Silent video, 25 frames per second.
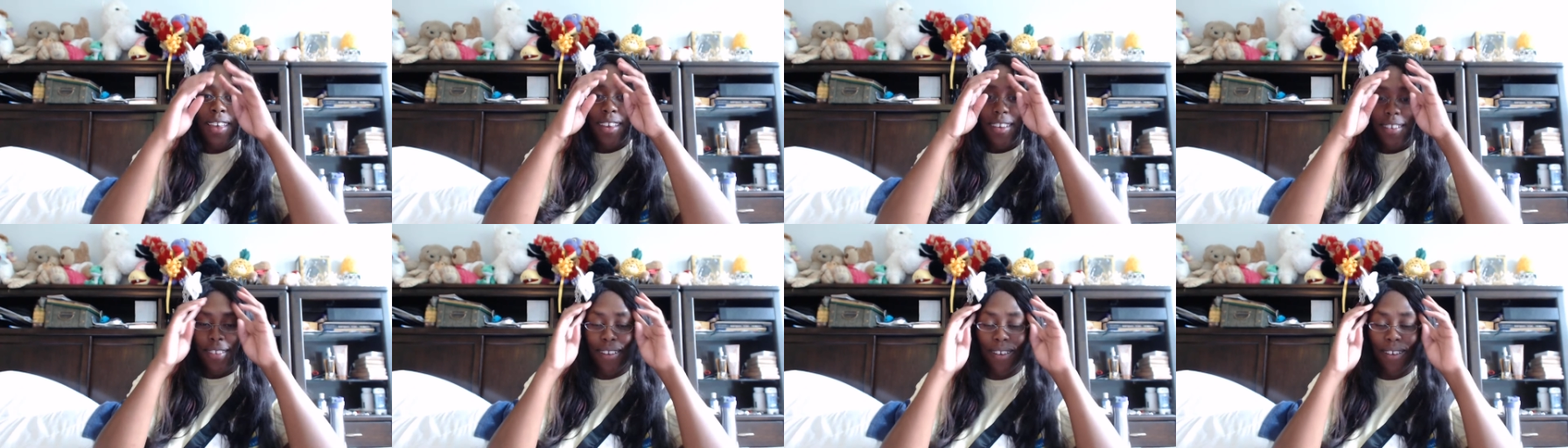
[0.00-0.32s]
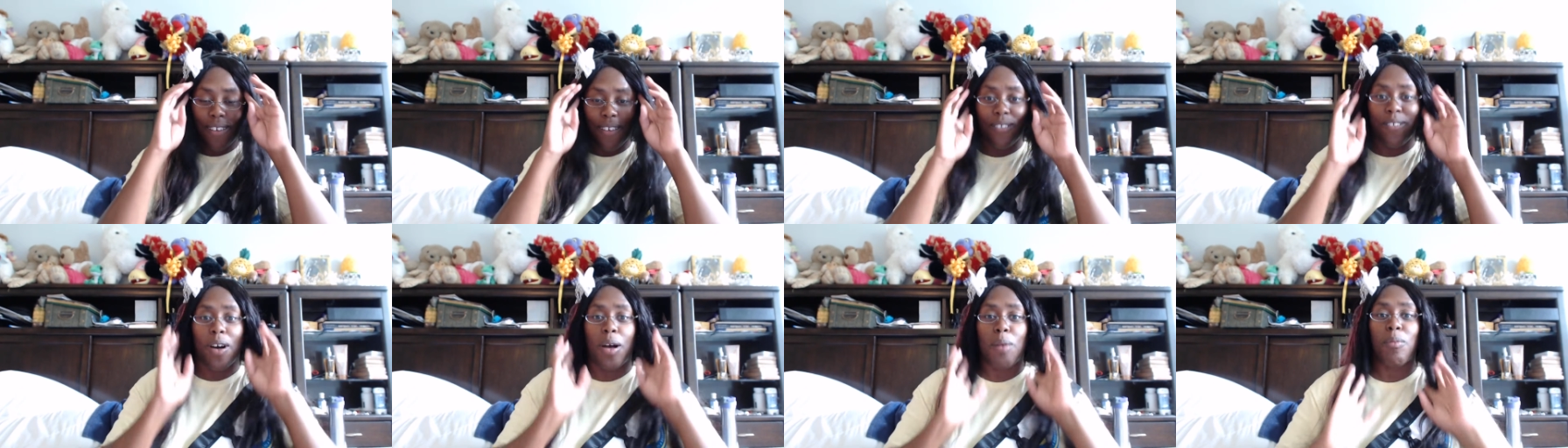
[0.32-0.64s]

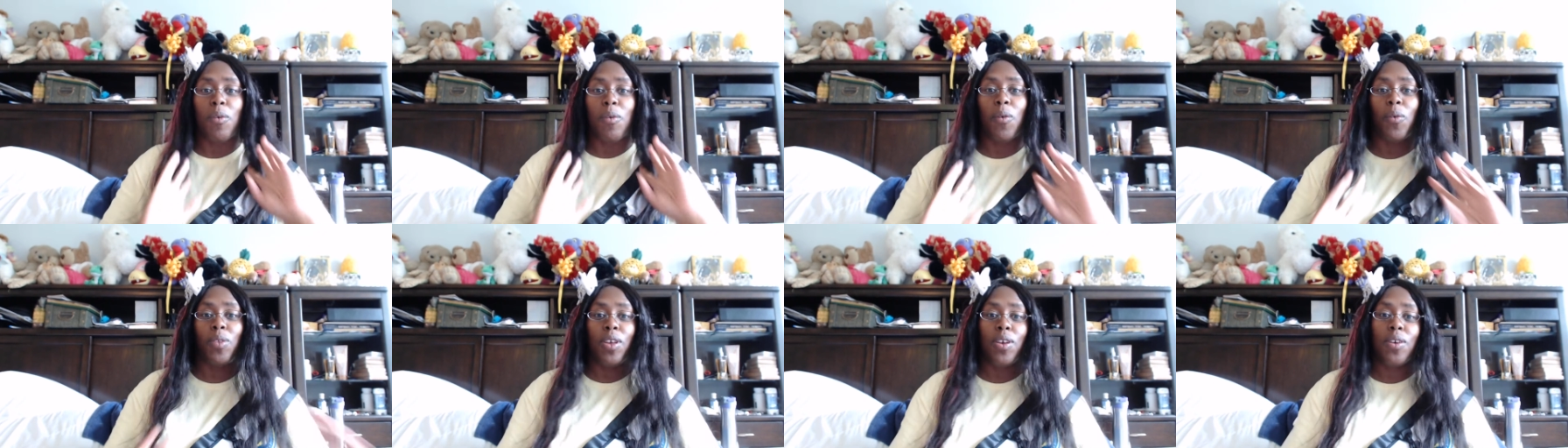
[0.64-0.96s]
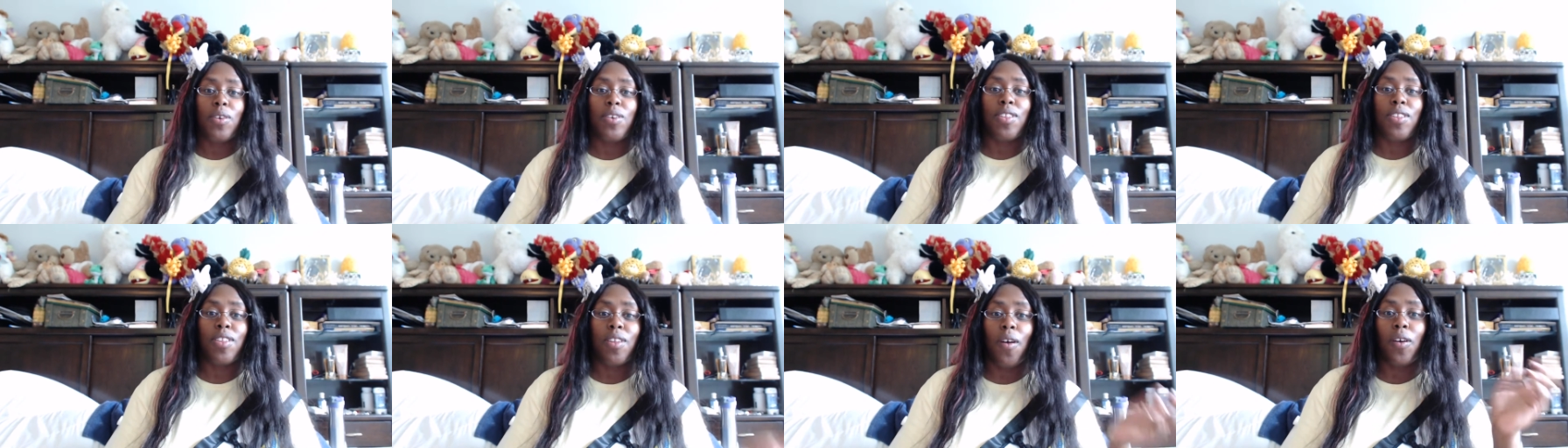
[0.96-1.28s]
So I'm only
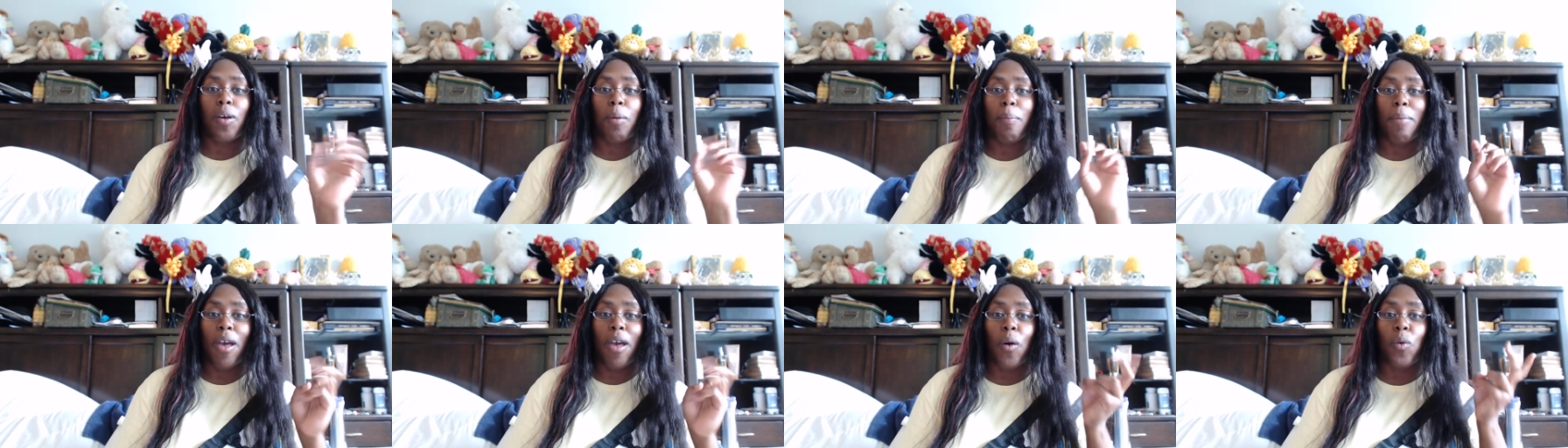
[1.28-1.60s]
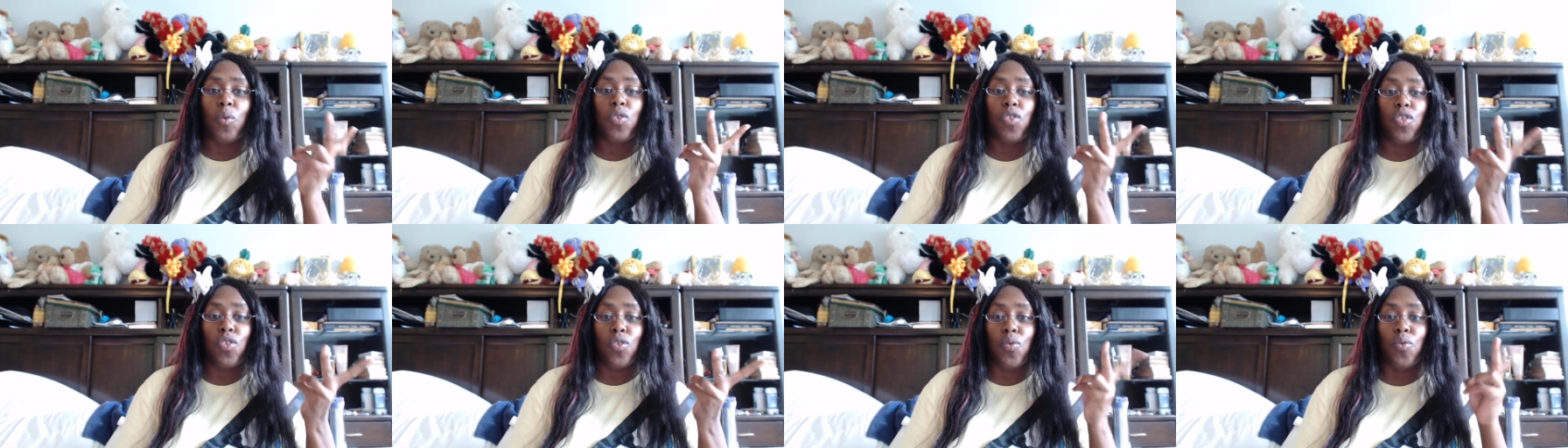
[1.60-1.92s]
going to talk
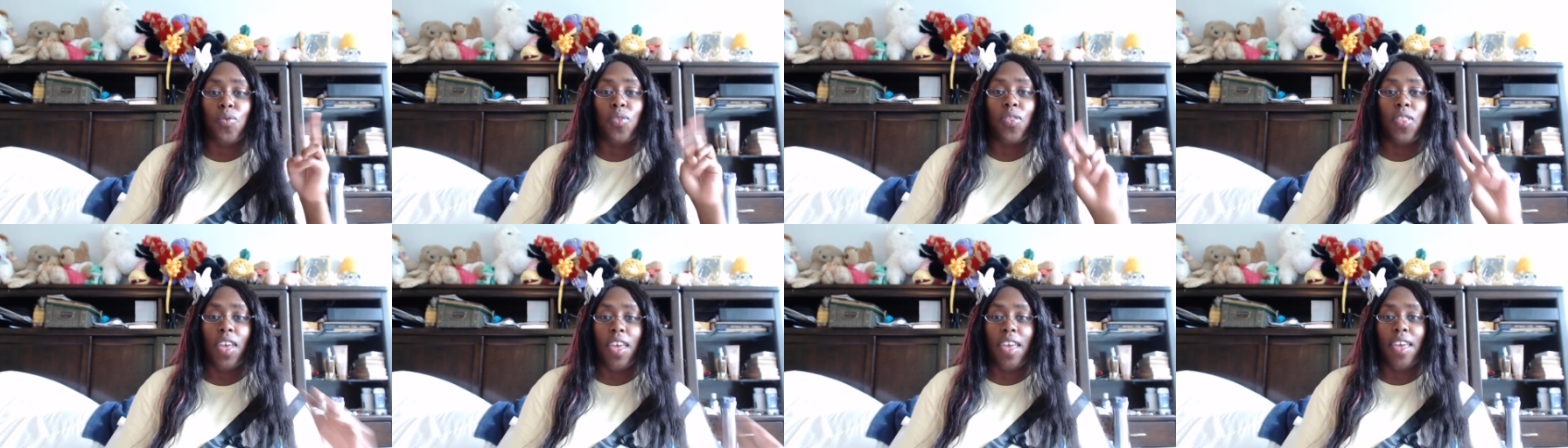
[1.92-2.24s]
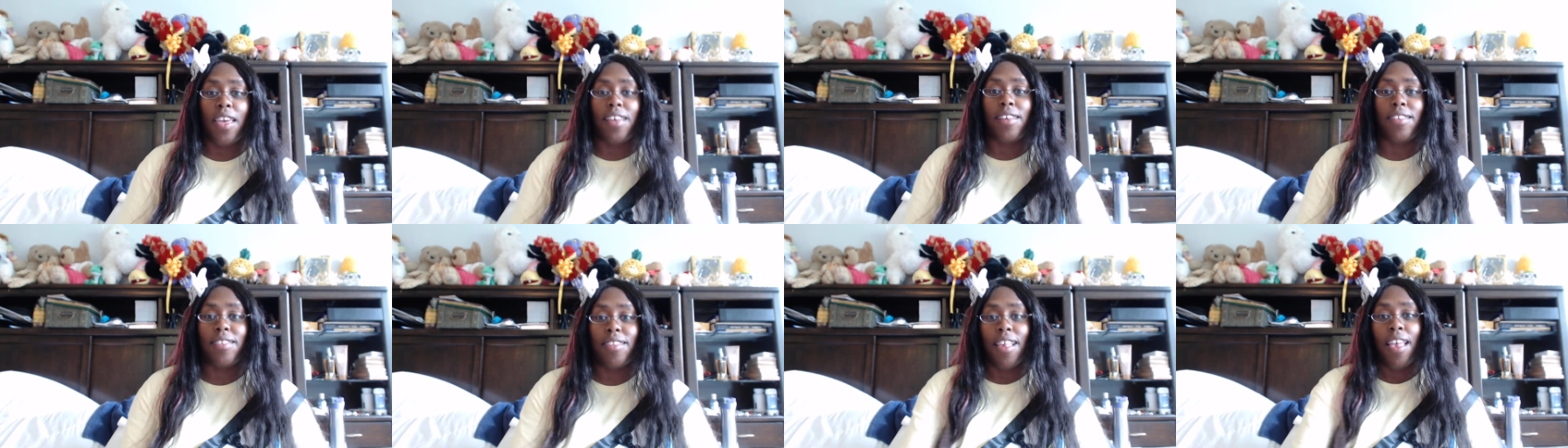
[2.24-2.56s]
about two
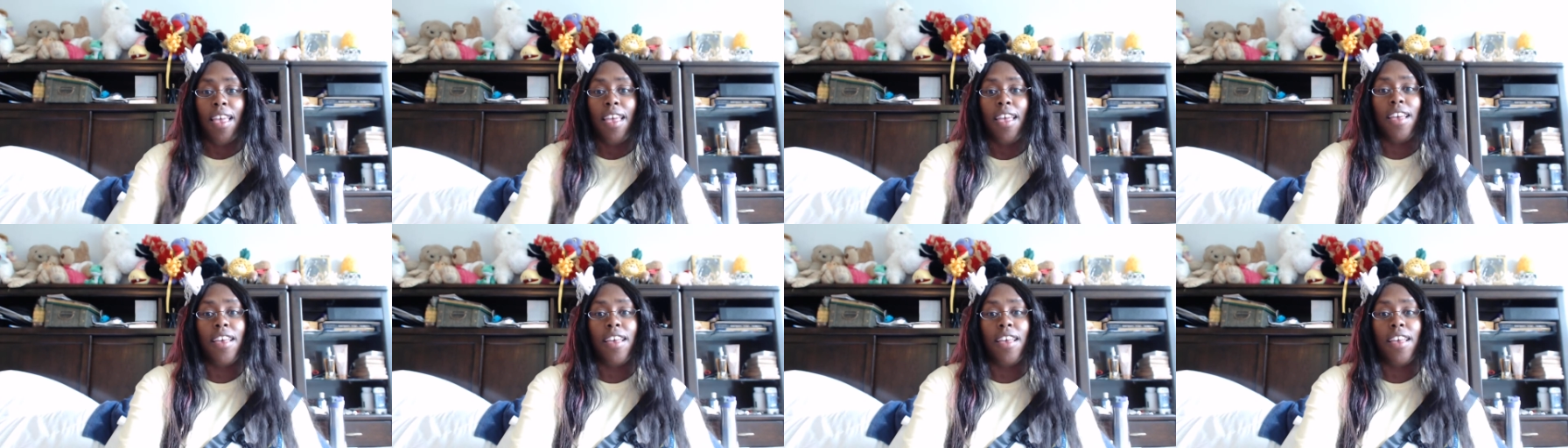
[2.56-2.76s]
things